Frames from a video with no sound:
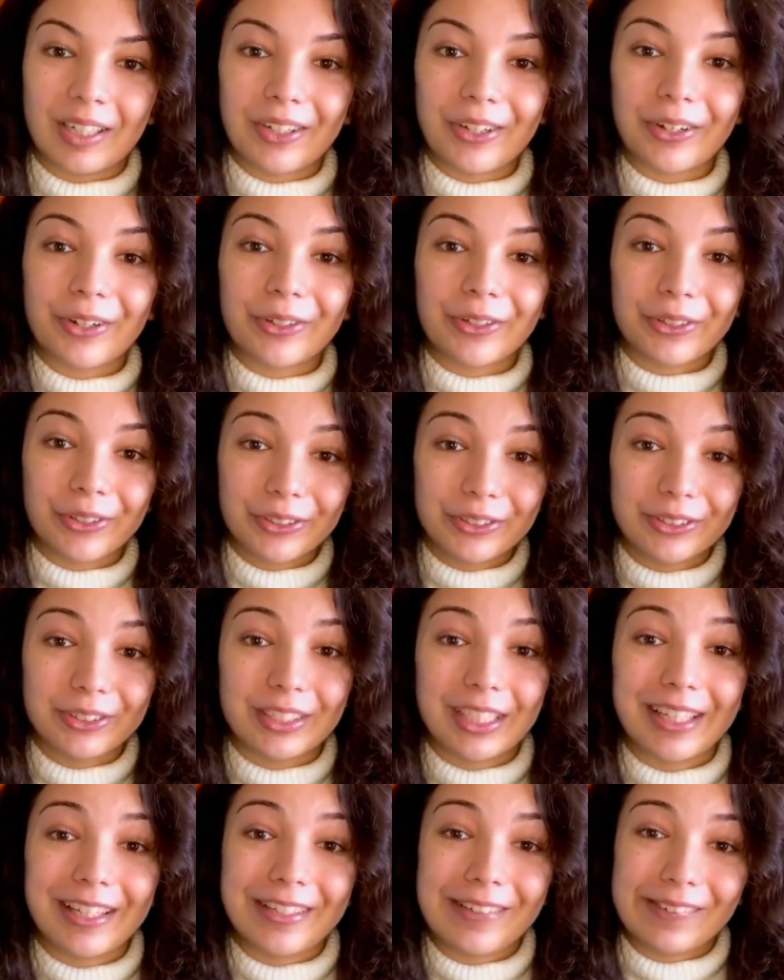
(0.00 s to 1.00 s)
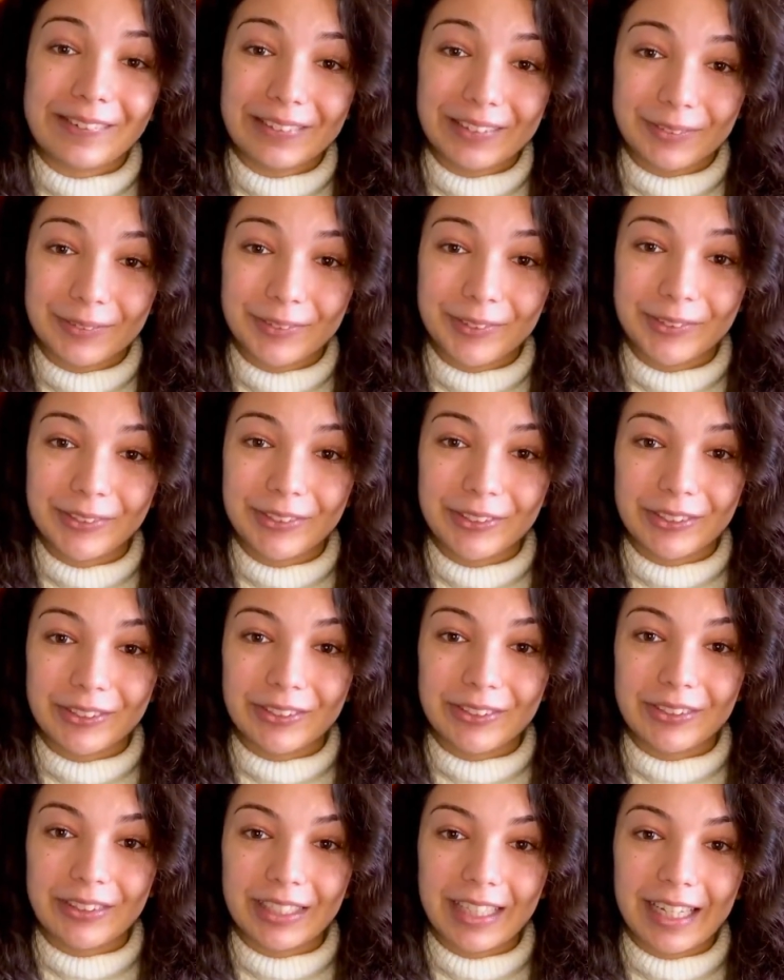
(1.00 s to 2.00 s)
good and useful
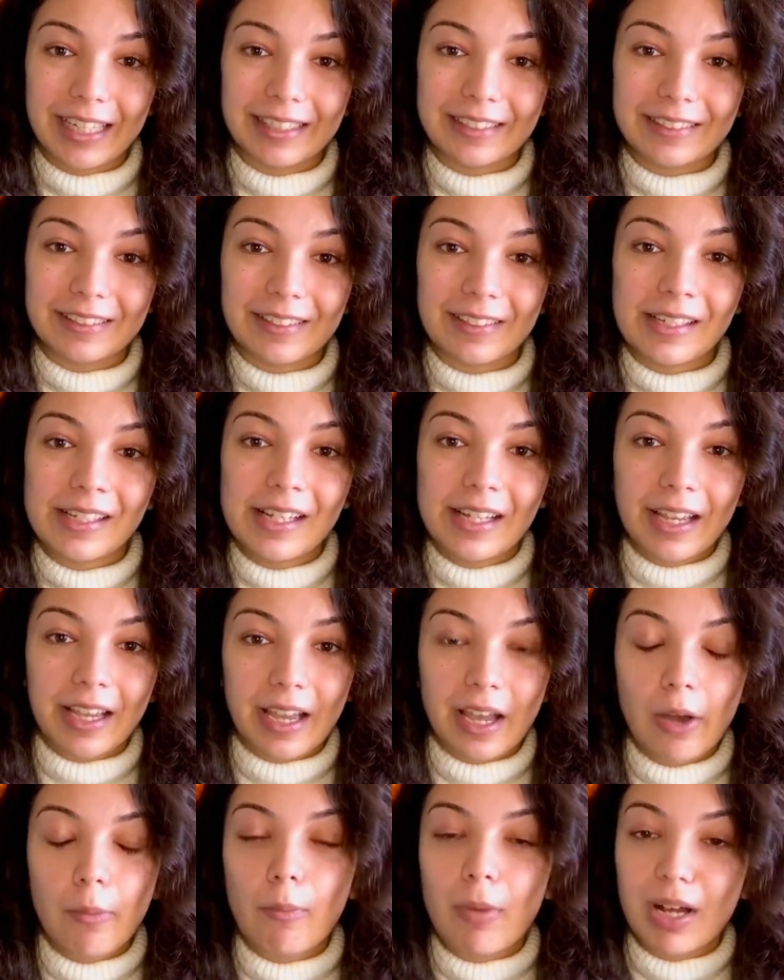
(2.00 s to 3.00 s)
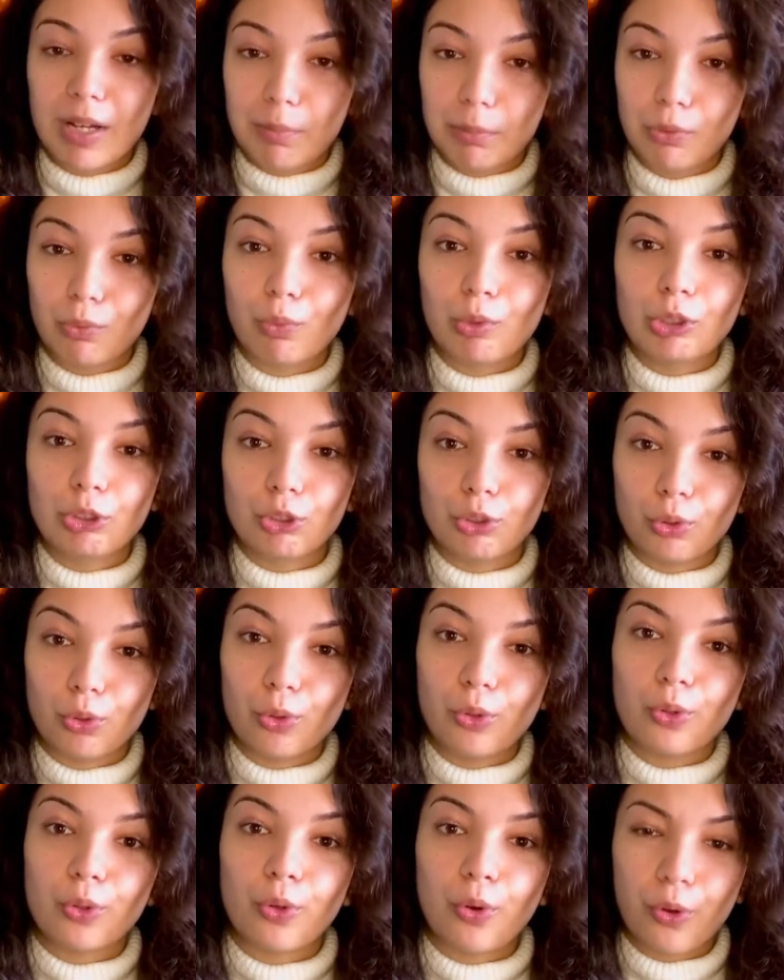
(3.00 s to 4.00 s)
to kind of come up with your
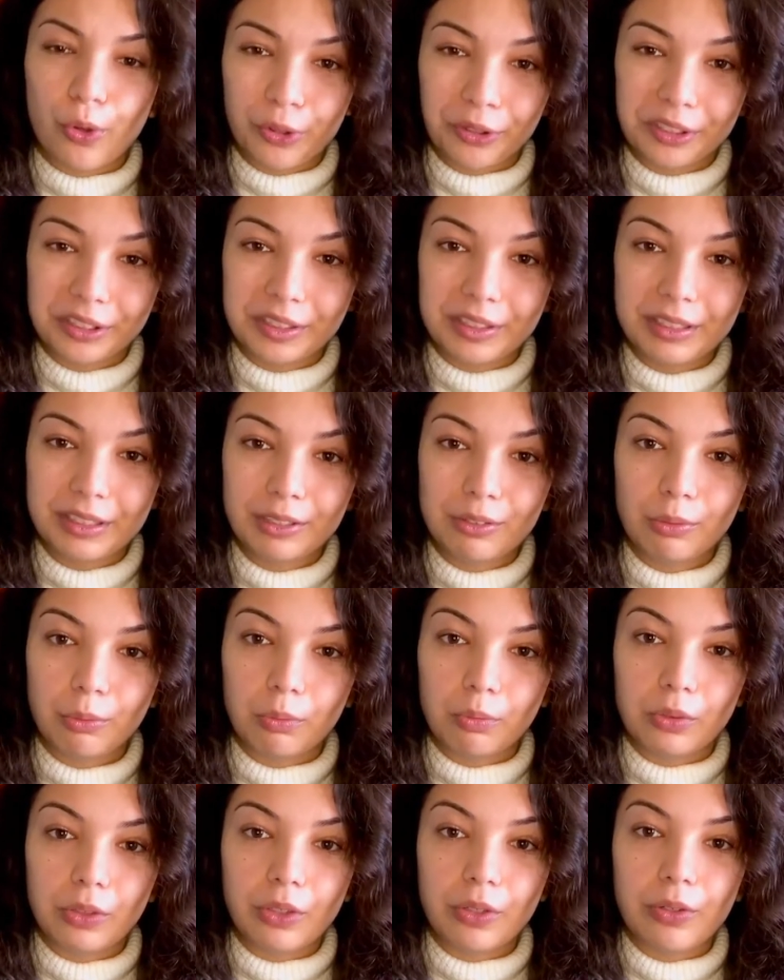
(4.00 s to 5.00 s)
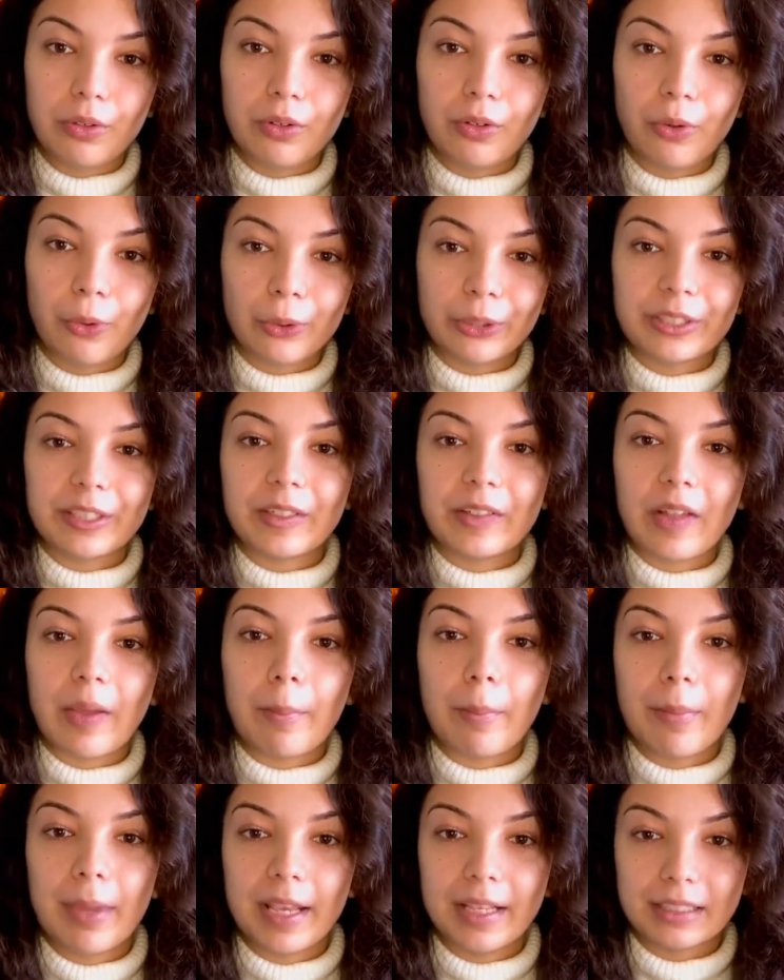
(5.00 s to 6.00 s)
own order, the order that
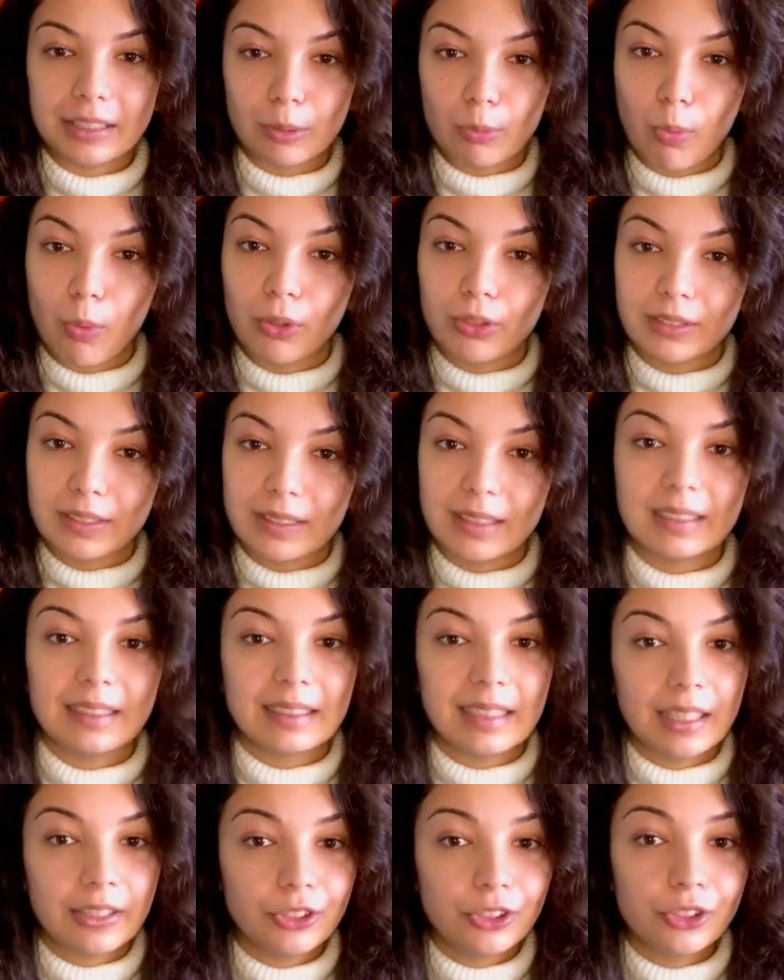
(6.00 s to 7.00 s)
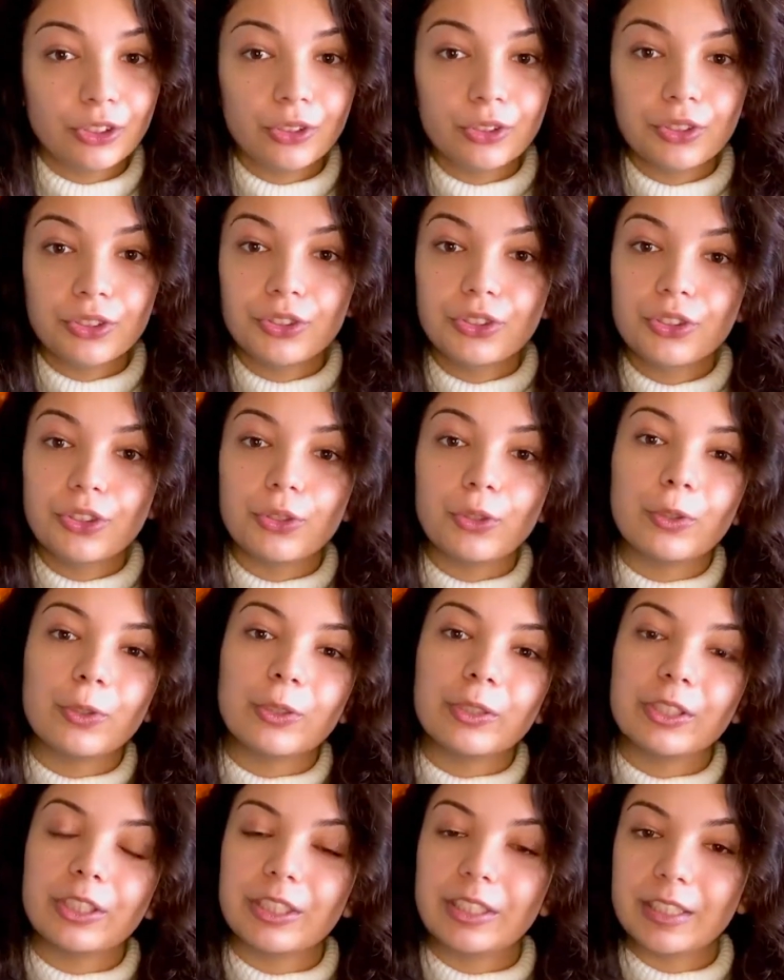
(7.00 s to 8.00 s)
makes most sense to you, the
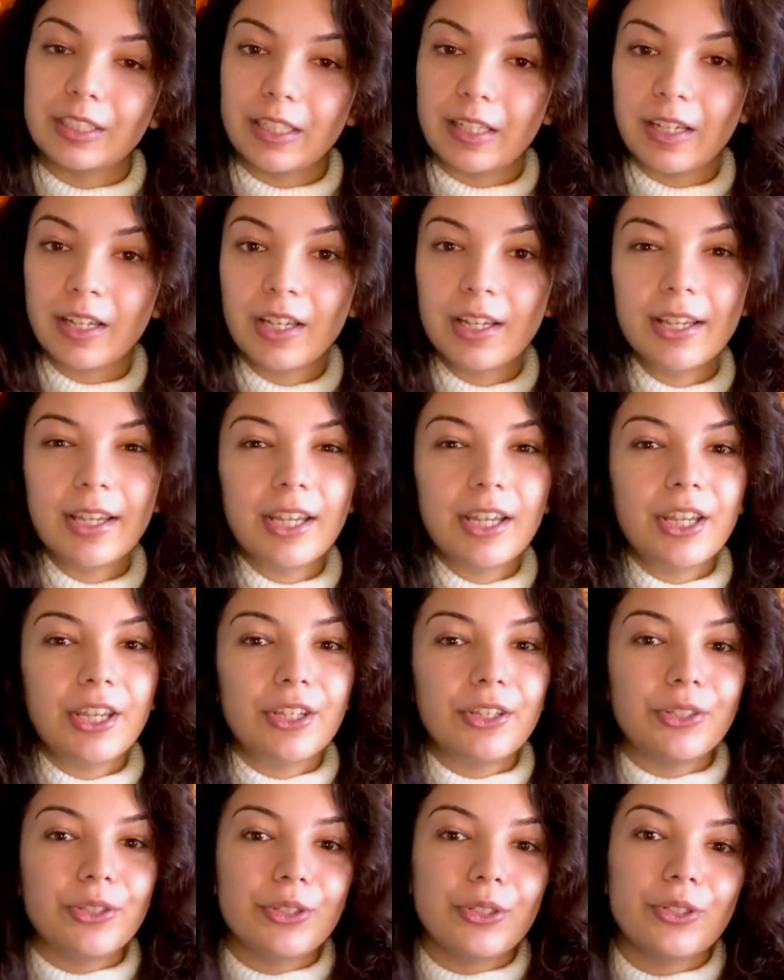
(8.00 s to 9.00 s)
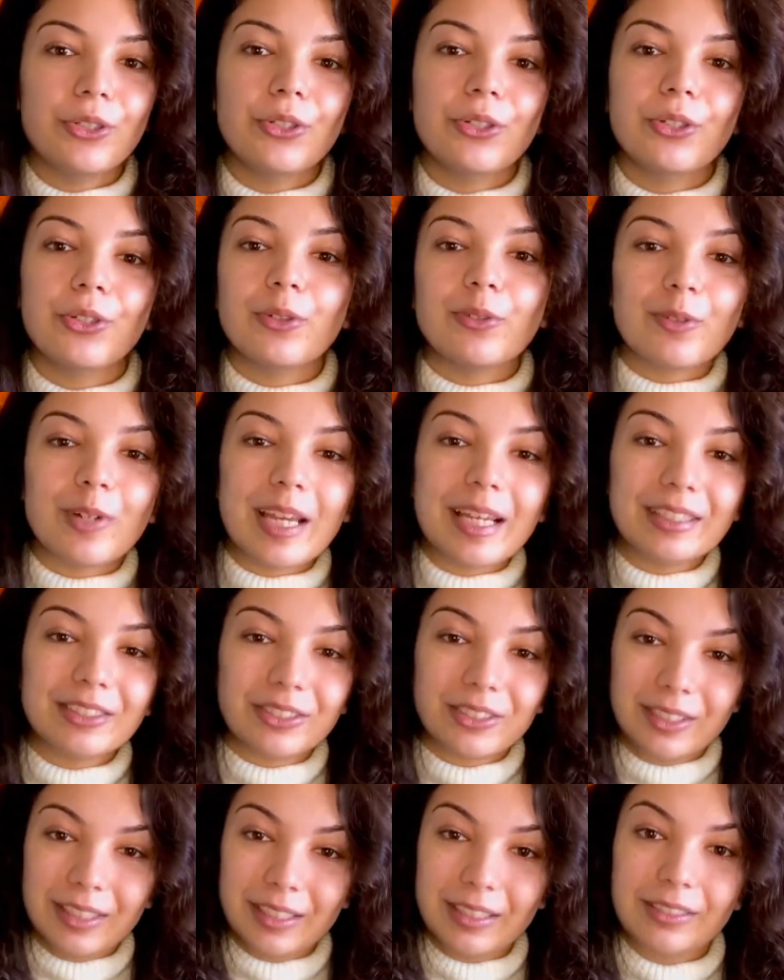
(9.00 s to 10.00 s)
order that you
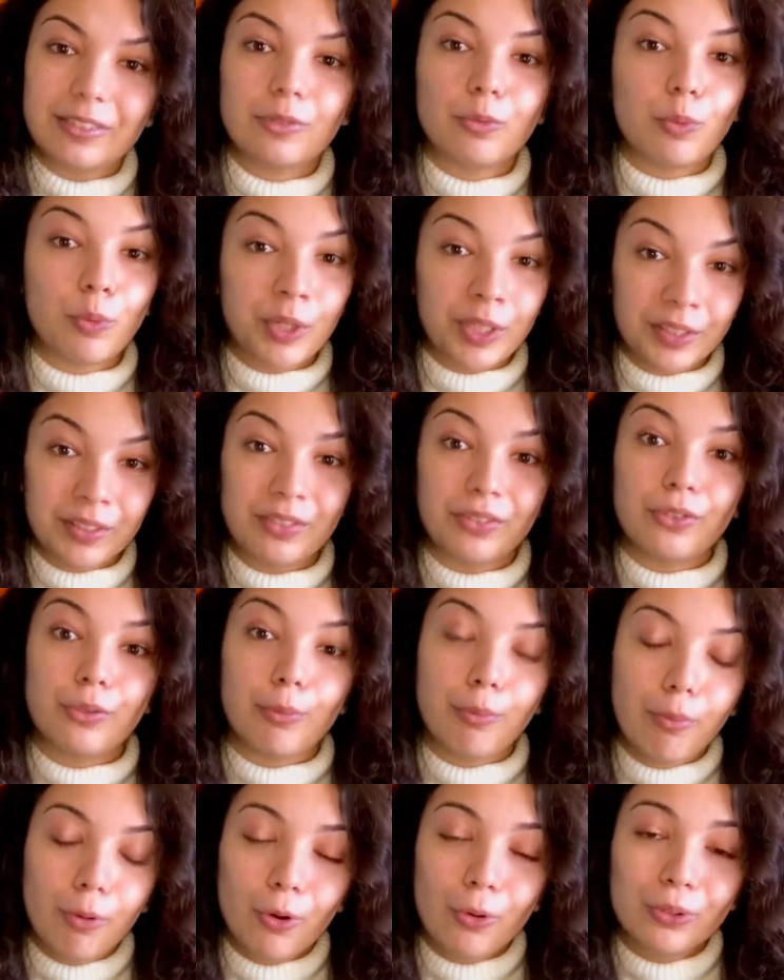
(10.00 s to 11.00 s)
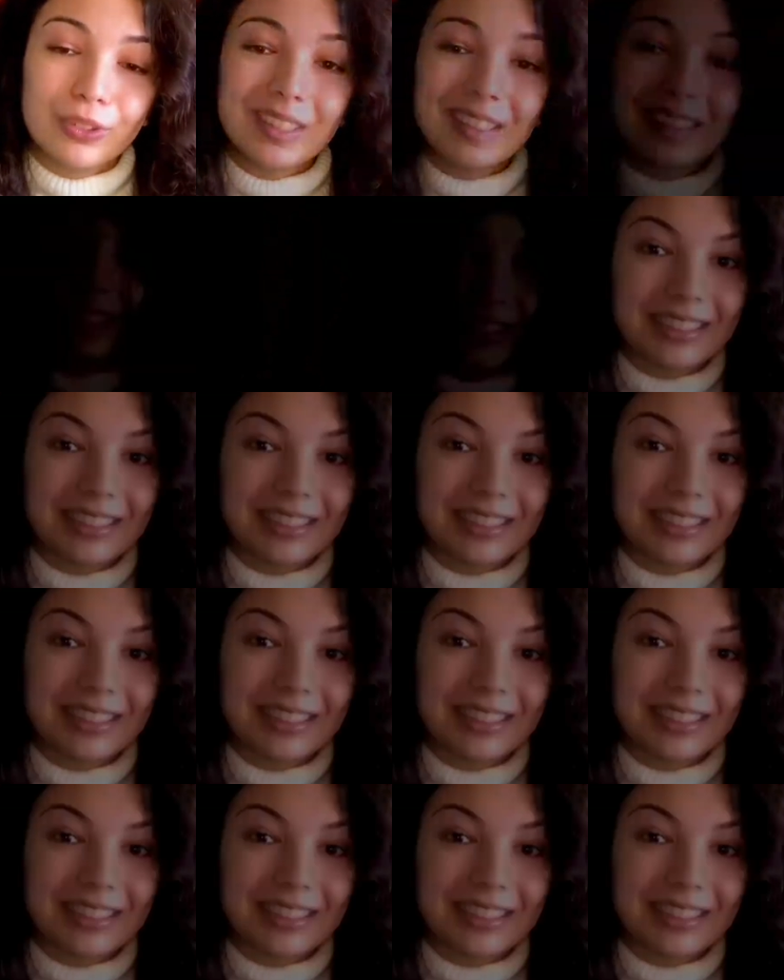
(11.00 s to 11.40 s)
resonate with the most.